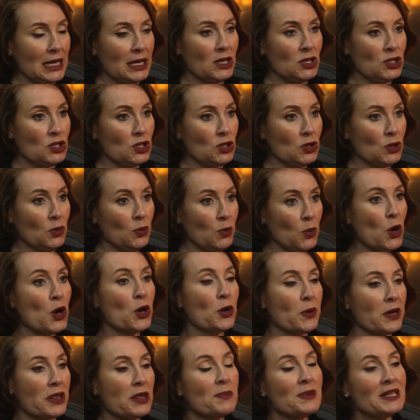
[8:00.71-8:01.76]
needed to
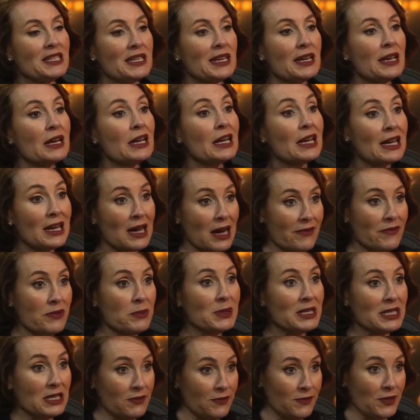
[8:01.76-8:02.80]
work with a particular
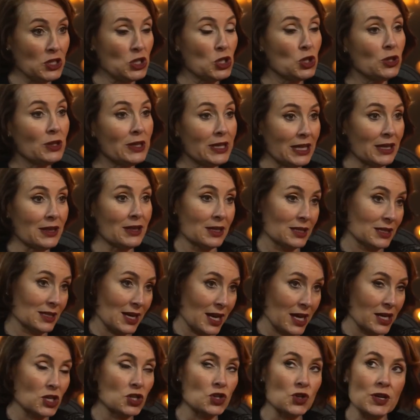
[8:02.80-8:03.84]
government official in this
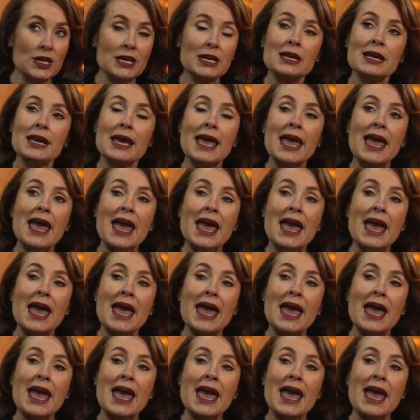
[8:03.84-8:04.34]
country.